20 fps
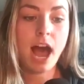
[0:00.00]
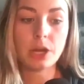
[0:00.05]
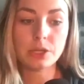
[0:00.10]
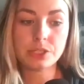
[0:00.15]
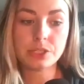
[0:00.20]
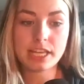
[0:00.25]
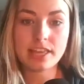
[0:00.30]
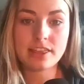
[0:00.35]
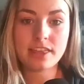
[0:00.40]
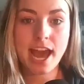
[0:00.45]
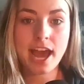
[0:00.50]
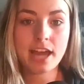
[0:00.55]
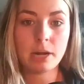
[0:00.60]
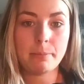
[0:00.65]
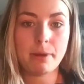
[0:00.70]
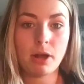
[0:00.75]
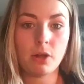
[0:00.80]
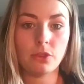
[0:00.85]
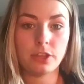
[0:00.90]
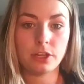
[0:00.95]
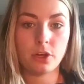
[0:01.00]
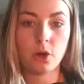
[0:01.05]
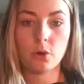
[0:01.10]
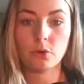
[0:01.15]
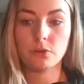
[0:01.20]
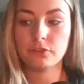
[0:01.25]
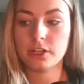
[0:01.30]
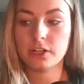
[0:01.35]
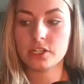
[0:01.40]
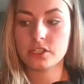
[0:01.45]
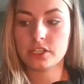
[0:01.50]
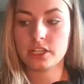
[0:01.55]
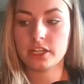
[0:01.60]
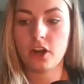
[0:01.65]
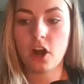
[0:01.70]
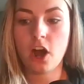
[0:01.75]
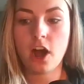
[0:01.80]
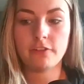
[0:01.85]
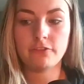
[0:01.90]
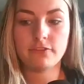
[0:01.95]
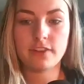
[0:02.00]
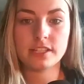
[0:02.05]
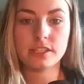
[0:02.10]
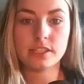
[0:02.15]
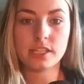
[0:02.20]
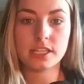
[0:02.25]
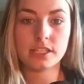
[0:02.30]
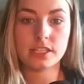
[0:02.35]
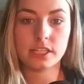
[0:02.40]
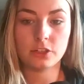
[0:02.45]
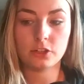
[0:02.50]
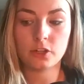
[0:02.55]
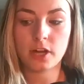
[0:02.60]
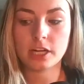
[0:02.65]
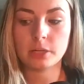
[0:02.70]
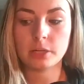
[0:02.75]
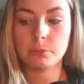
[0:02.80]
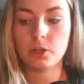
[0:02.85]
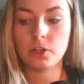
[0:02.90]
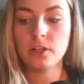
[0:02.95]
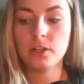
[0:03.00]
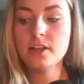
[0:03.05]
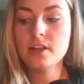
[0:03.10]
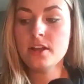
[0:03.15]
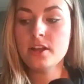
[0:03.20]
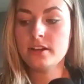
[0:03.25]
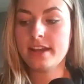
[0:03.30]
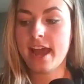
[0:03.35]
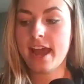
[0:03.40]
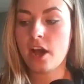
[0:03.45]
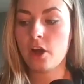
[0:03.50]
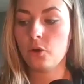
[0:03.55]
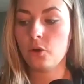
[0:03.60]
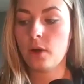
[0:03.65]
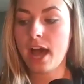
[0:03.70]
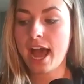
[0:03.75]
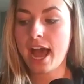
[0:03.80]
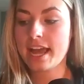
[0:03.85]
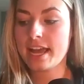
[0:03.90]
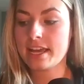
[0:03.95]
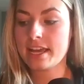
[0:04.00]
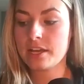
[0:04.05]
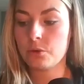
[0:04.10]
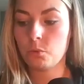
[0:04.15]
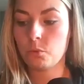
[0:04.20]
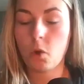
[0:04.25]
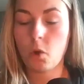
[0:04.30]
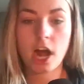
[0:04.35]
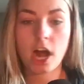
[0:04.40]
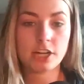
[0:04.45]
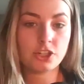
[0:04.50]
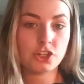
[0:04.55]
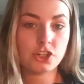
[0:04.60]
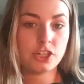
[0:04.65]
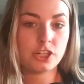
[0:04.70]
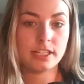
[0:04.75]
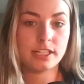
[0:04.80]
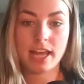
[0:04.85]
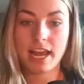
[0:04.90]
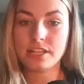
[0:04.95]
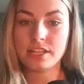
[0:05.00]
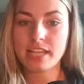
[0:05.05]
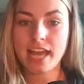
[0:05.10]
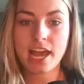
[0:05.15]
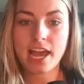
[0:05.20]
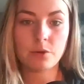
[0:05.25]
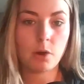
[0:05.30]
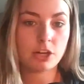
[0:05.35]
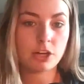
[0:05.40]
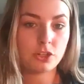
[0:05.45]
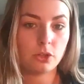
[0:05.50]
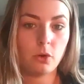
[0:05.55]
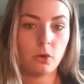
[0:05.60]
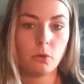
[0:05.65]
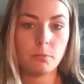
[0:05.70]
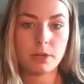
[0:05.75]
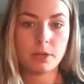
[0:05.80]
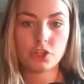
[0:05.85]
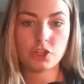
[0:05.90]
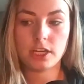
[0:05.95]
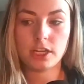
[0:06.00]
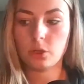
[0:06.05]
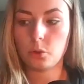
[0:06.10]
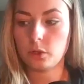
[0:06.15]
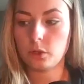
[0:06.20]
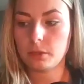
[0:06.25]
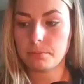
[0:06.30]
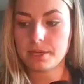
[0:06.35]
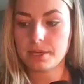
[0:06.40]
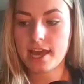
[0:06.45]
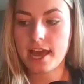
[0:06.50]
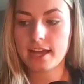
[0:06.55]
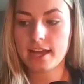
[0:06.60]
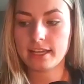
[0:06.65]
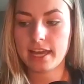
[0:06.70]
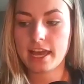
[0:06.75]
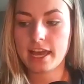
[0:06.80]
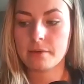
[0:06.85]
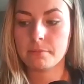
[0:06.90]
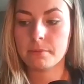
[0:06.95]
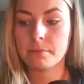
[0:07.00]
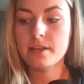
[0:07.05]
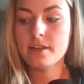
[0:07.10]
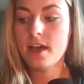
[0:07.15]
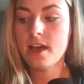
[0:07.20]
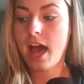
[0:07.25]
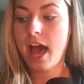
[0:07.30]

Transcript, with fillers: I'll say that about the Gophers. Their offense is incredible. Now I watched and I sat and watched the whole Michigan Quinnipiac game.